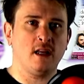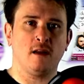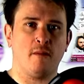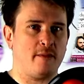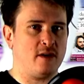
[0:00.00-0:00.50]
They
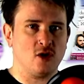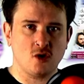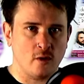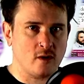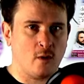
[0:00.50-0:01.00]
might be a
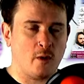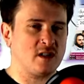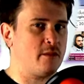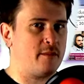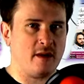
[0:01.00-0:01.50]
short course, it
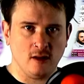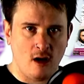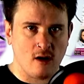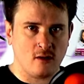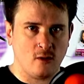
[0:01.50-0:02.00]
might be a
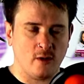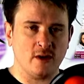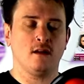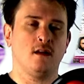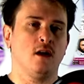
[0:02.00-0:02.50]
long course.